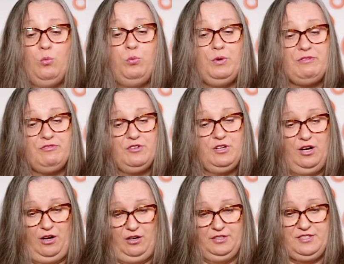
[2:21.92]
We've
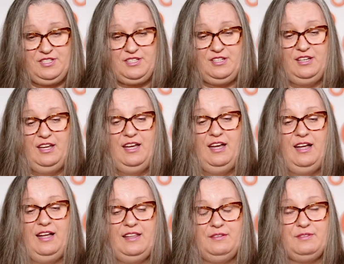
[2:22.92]
got
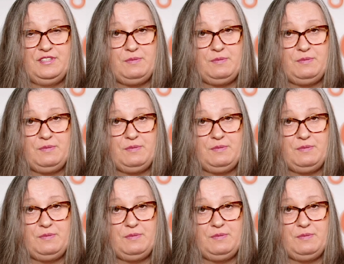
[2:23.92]
the